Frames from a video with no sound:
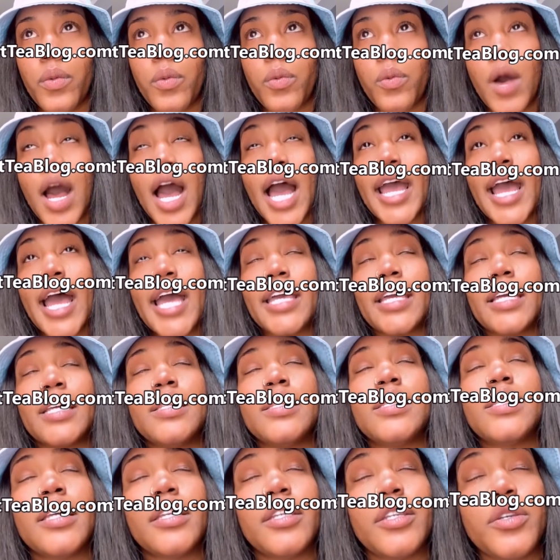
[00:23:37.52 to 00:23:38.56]
why I
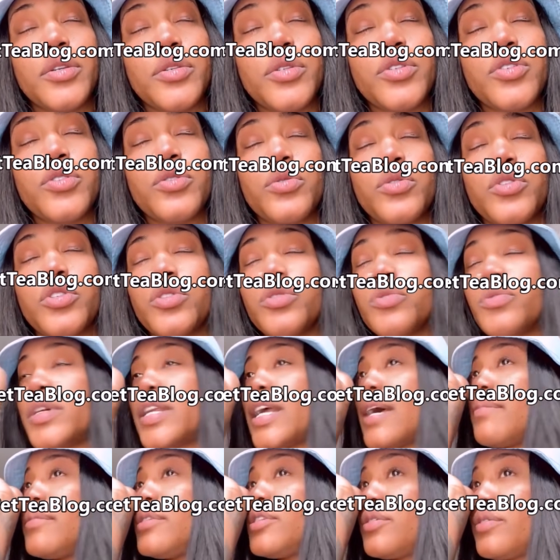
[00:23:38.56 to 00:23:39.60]
continue to do what
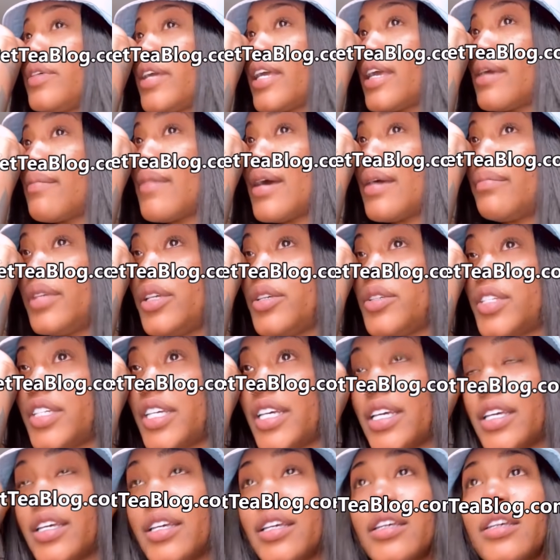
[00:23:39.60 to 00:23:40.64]
I'm doing in my
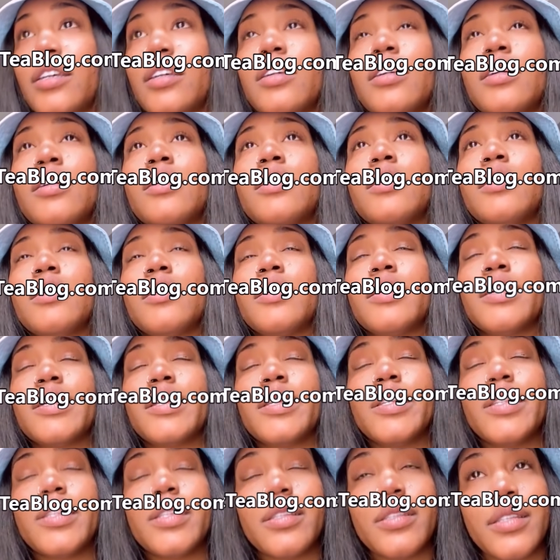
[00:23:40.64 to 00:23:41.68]
music,
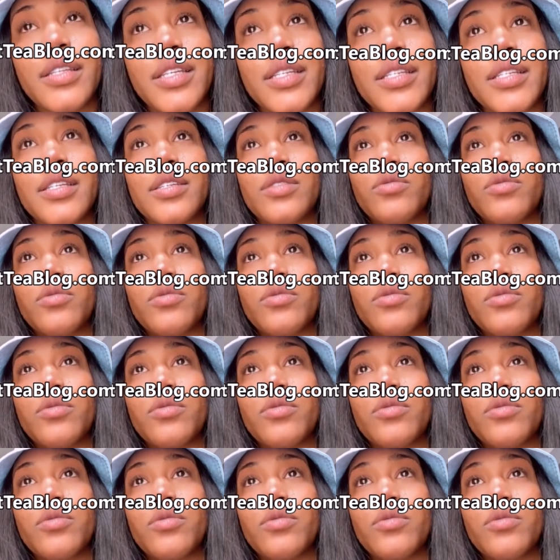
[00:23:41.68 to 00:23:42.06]
this